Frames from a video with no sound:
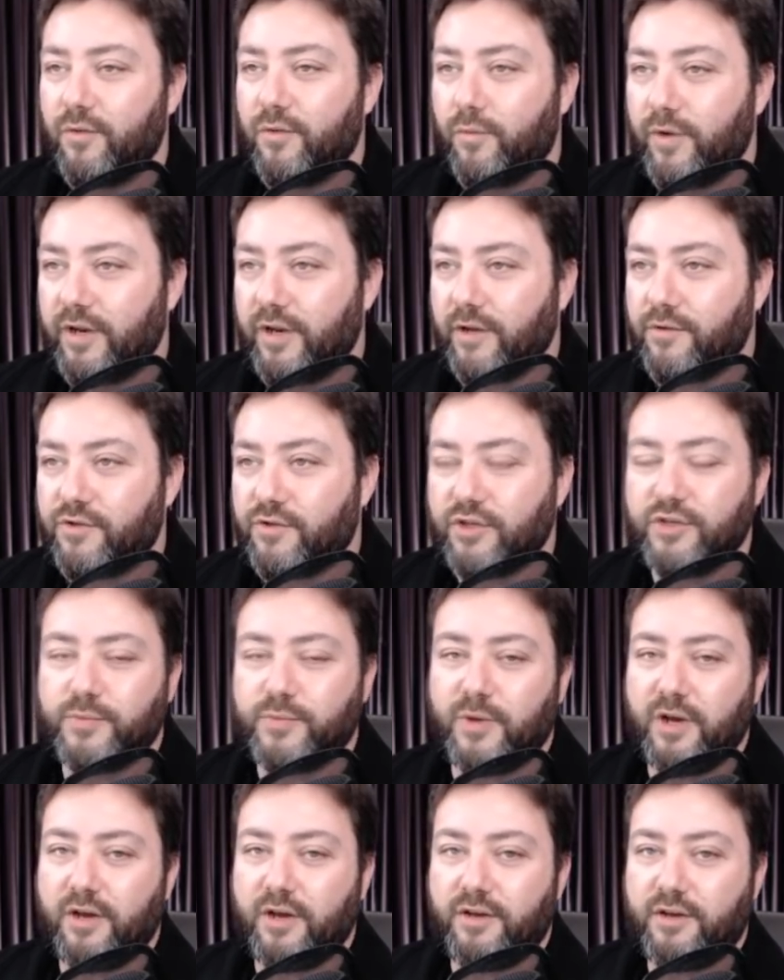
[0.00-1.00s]
we don't judge
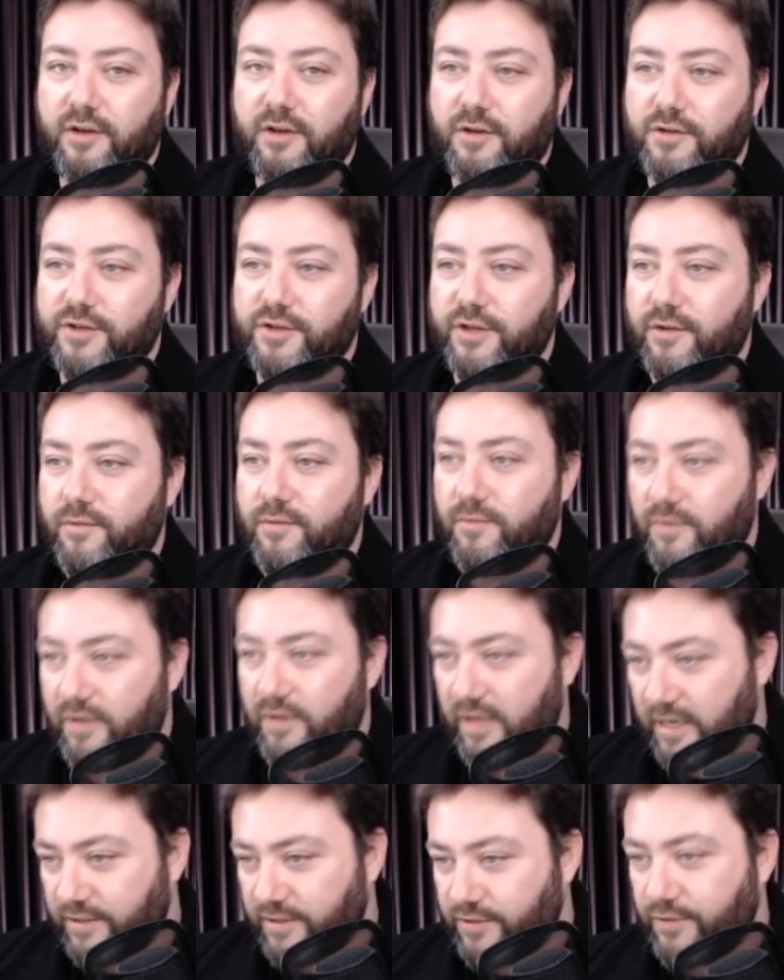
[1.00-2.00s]
by ideology.
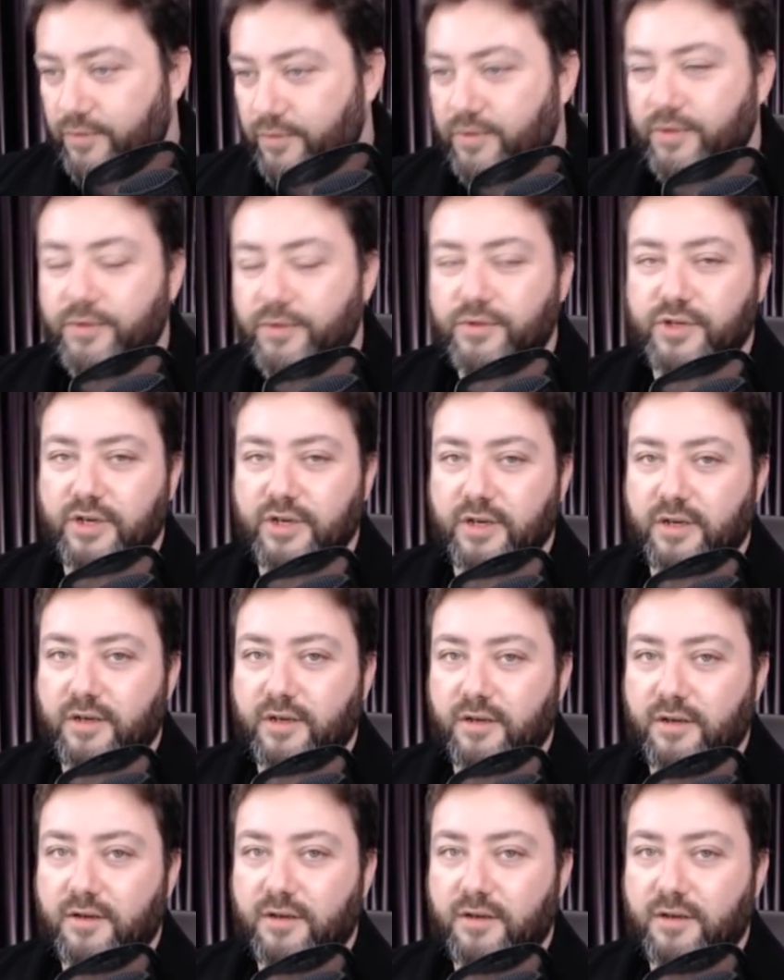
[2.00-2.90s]
Yes, you do, Jack.